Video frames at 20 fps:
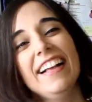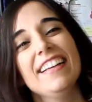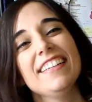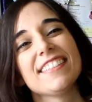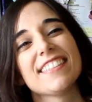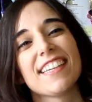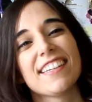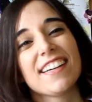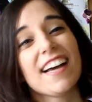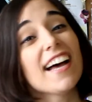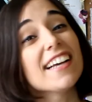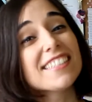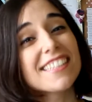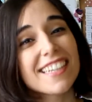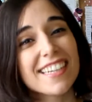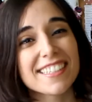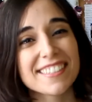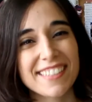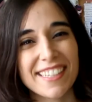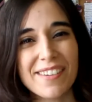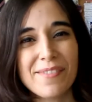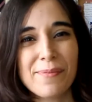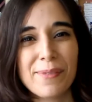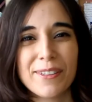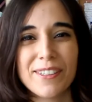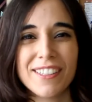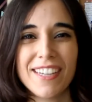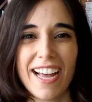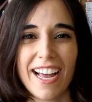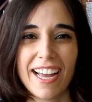So as an
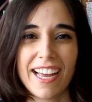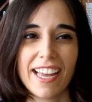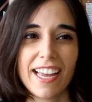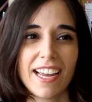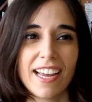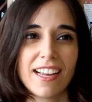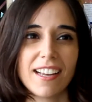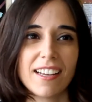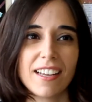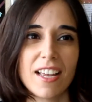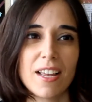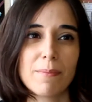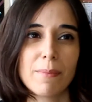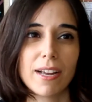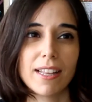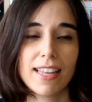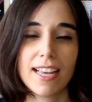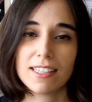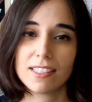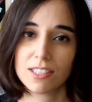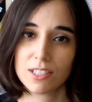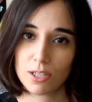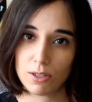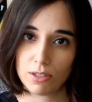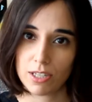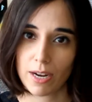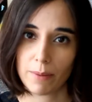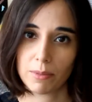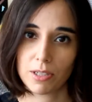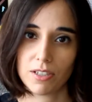example, in my last 2
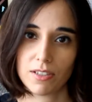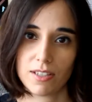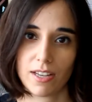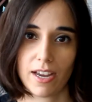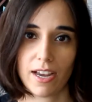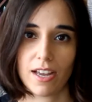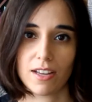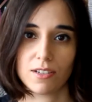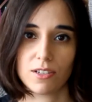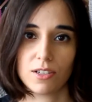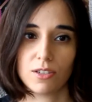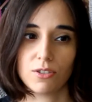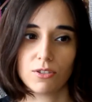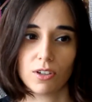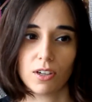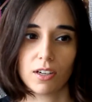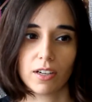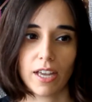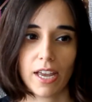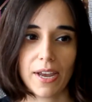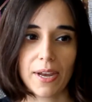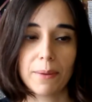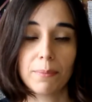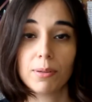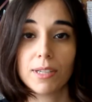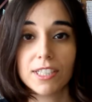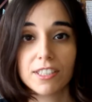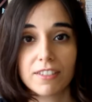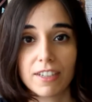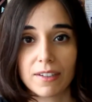chapters, I had to draw a
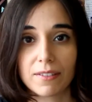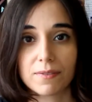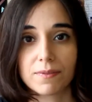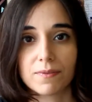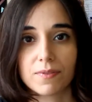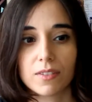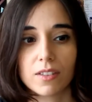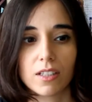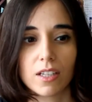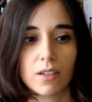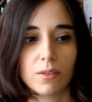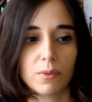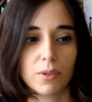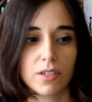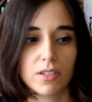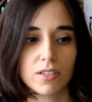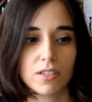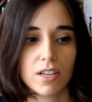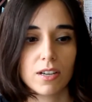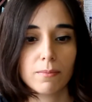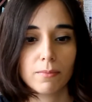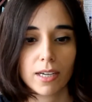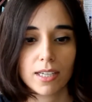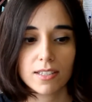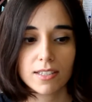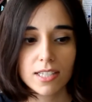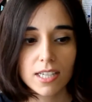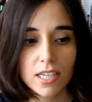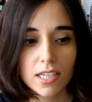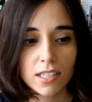playground. It was in my
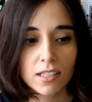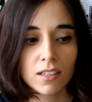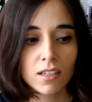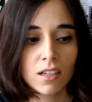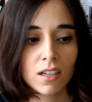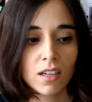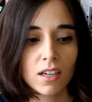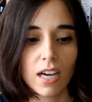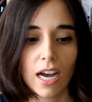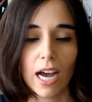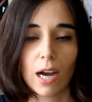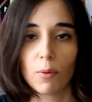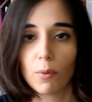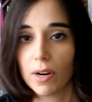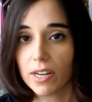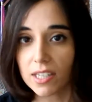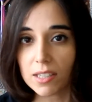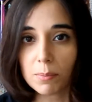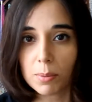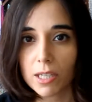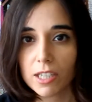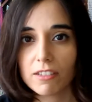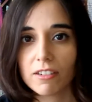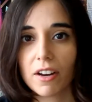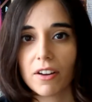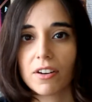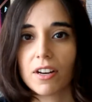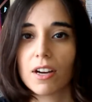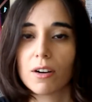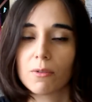scene. I wanted a
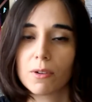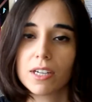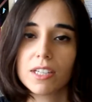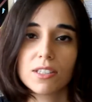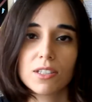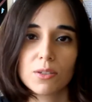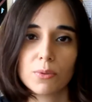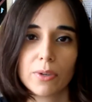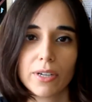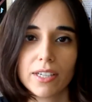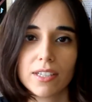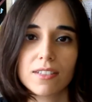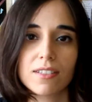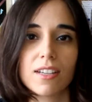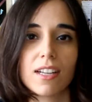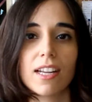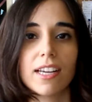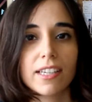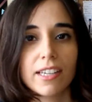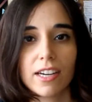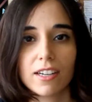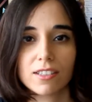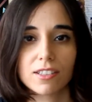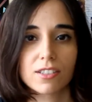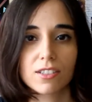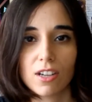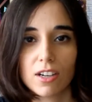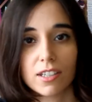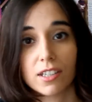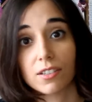playground, I wanted swings. I like
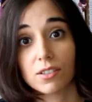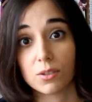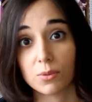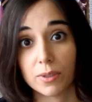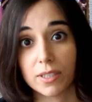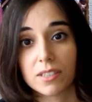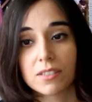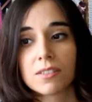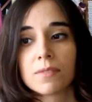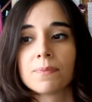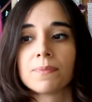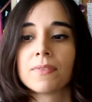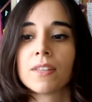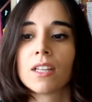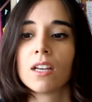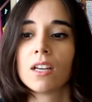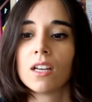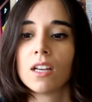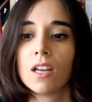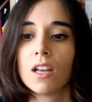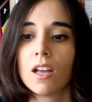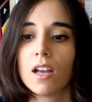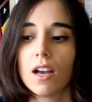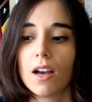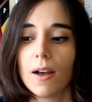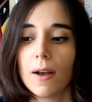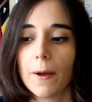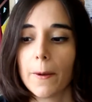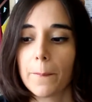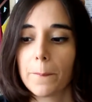characters talking on swings.
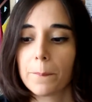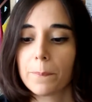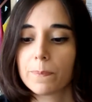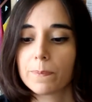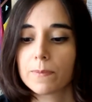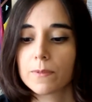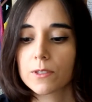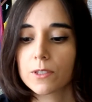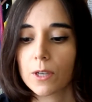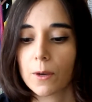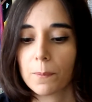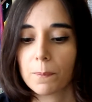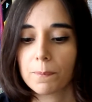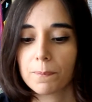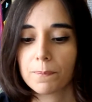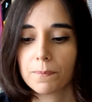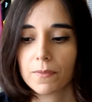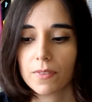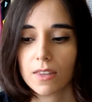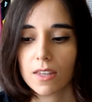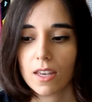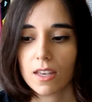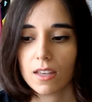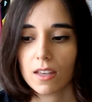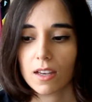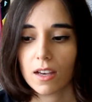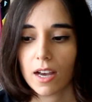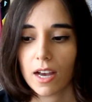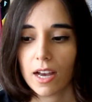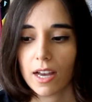So
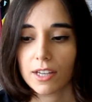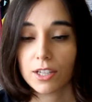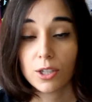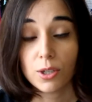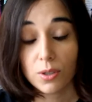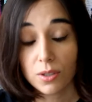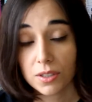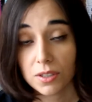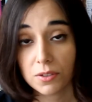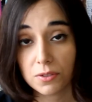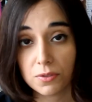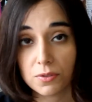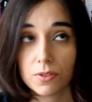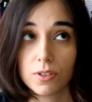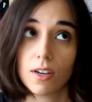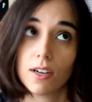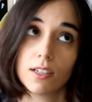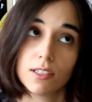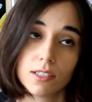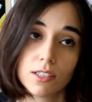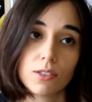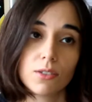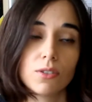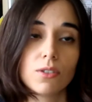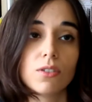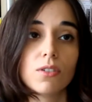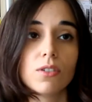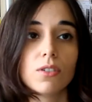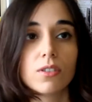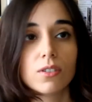I could have gone to
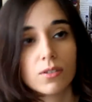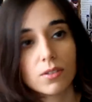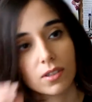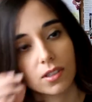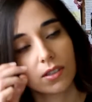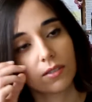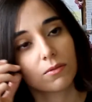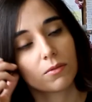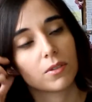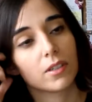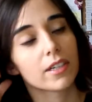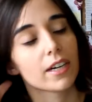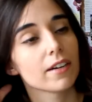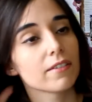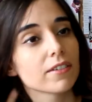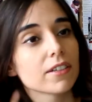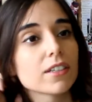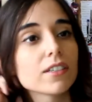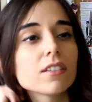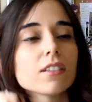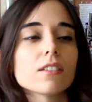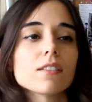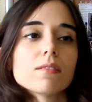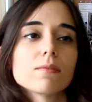Google or wherever,